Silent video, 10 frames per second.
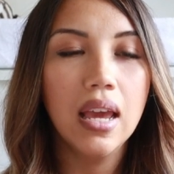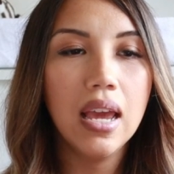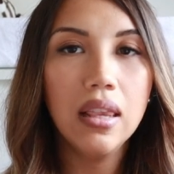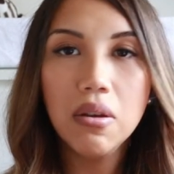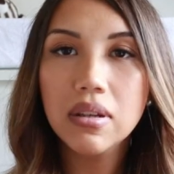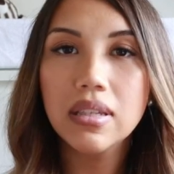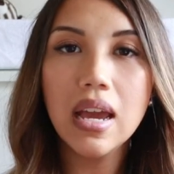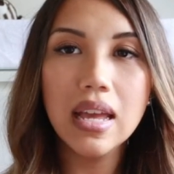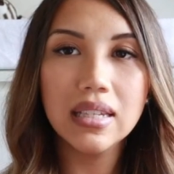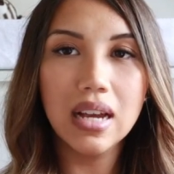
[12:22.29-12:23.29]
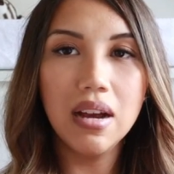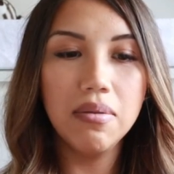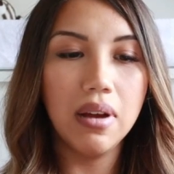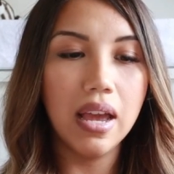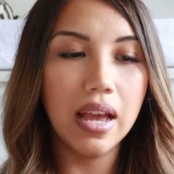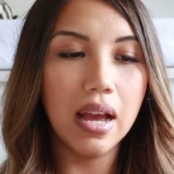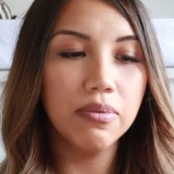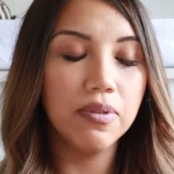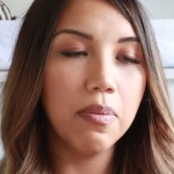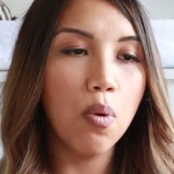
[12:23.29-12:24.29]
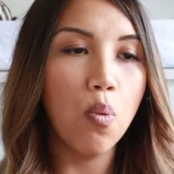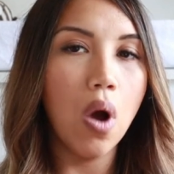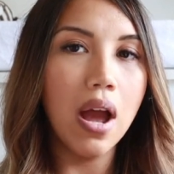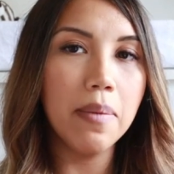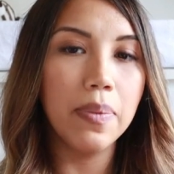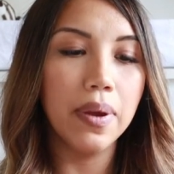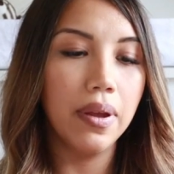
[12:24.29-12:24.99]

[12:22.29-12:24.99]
it looks like it's come, it comes from a wipe